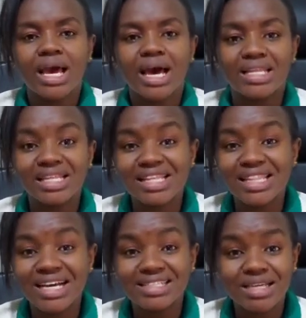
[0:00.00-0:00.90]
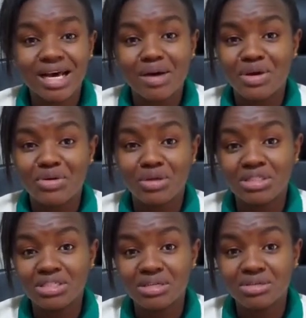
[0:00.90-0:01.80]
Other than that,
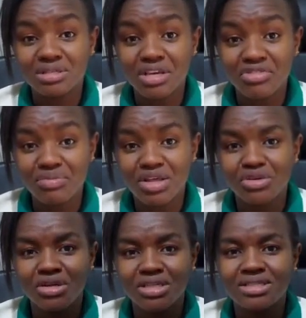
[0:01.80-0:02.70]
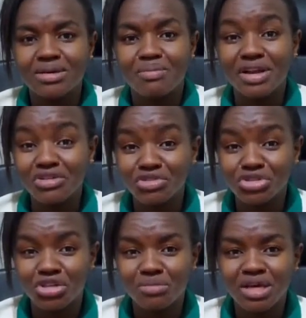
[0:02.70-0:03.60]
microlute is a safe method. It's a
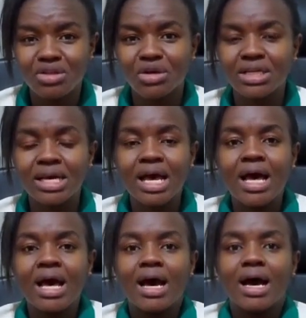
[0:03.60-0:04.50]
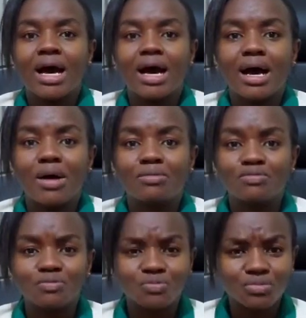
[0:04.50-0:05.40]
beneficial method. I
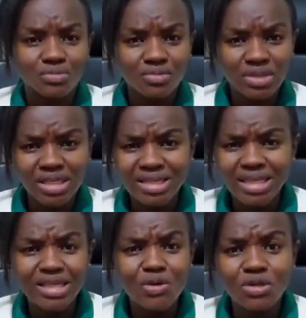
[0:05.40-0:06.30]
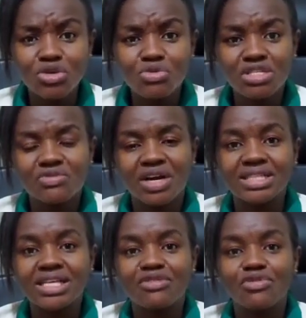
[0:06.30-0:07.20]
think the only risk
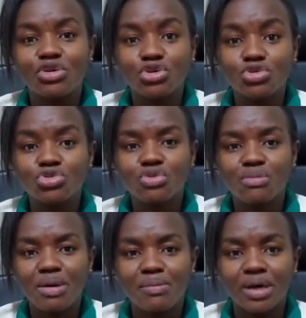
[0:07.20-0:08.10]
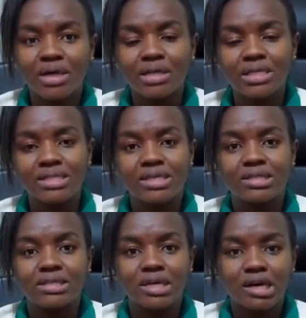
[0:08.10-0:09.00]
factor for you to remember is
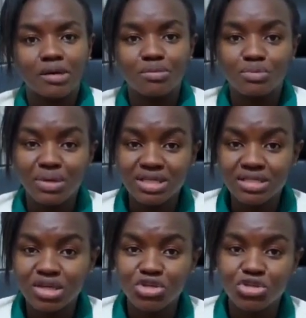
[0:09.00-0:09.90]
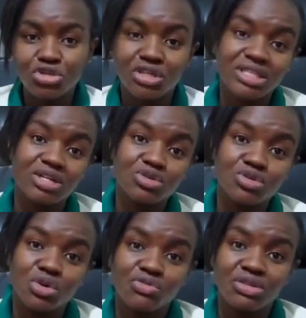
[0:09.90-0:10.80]
that please check to your doctor to
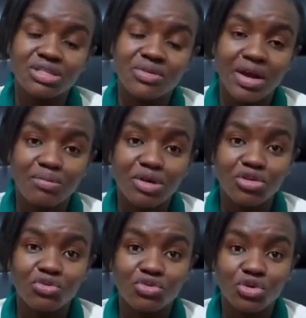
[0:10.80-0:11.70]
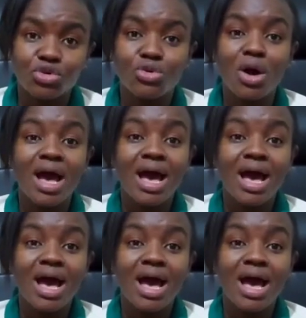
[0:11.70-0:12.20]
know if it's the right method for you,